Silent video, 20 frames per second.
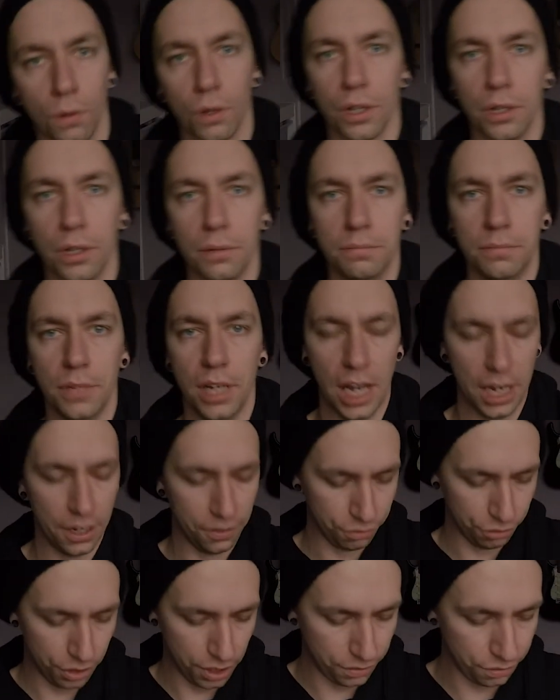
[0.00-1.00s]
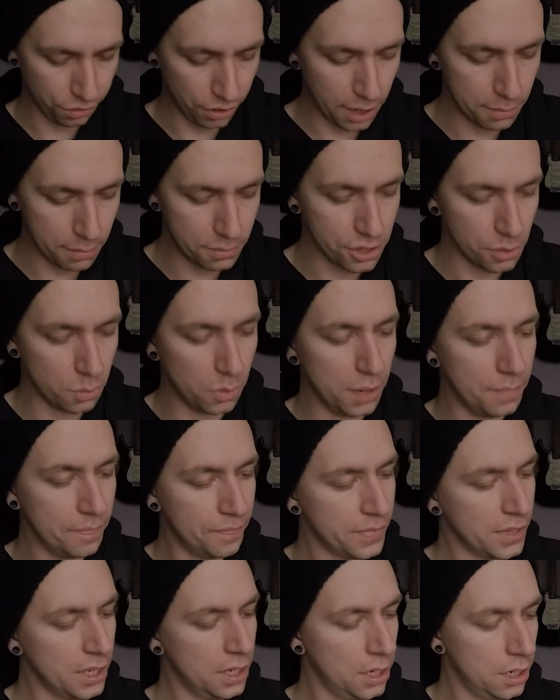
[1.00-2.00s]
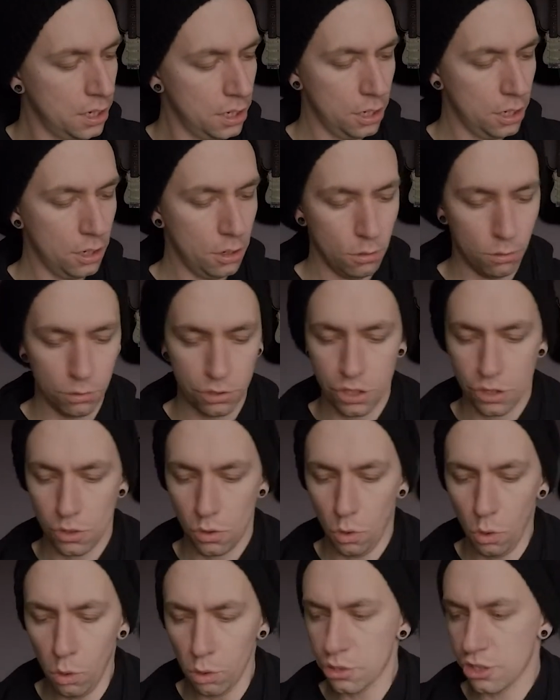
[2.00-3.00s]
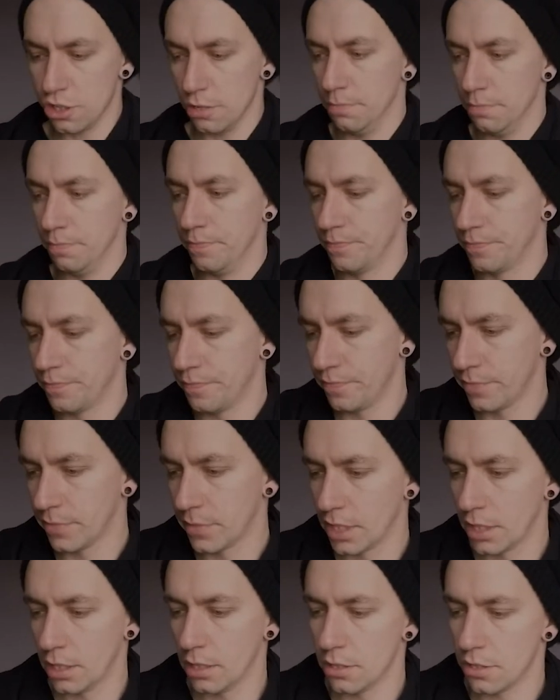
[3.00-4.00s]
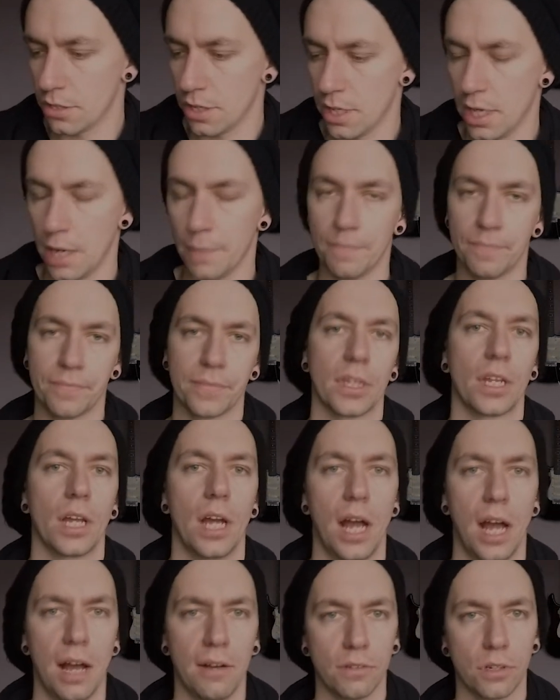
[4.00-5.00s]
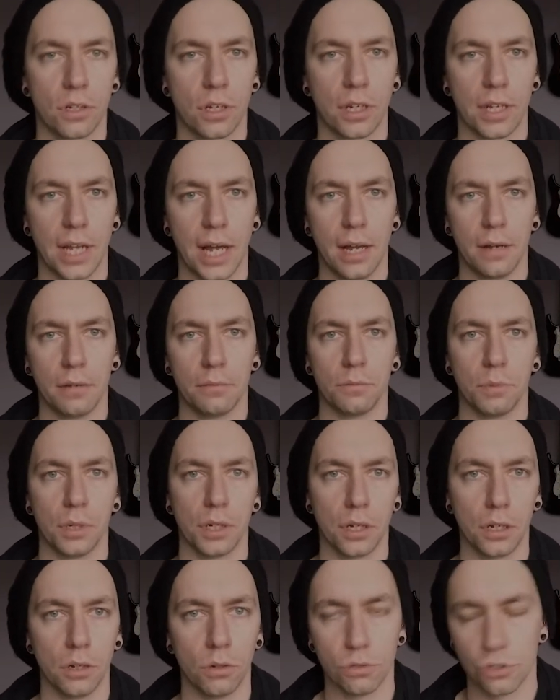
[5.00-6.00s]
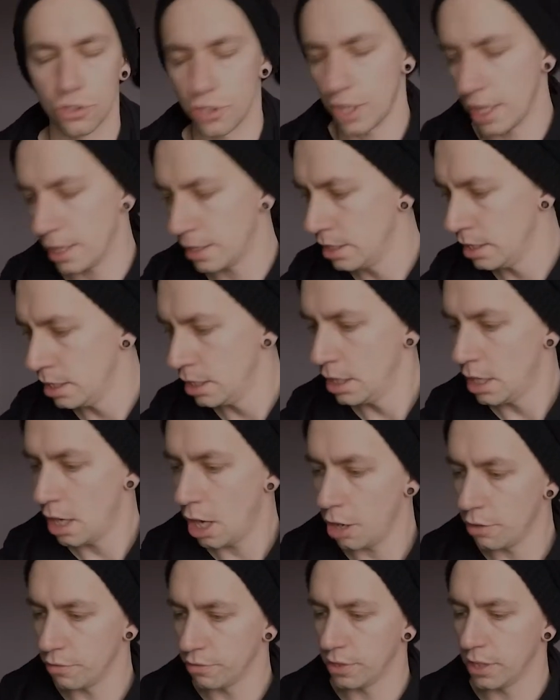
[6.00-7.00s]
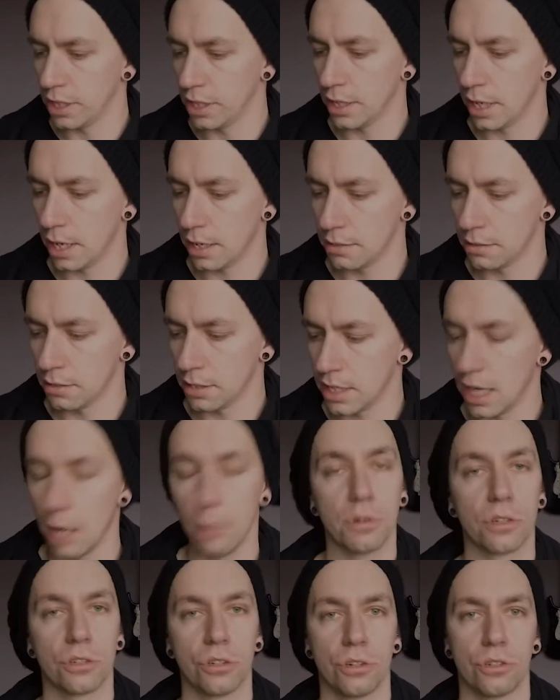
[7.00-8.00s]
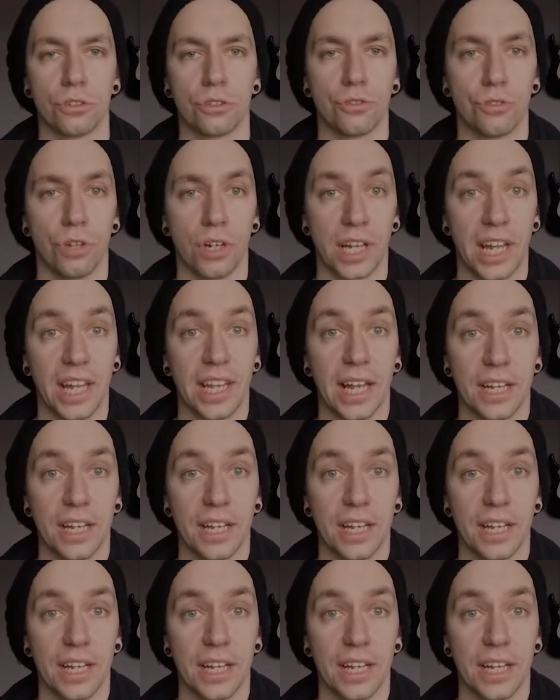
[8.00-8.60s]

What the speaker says: on an A3 frame somewhere, which is awesome. So yeah, have a look at that when I launch that. Hopefully then, yeah, we're trying to get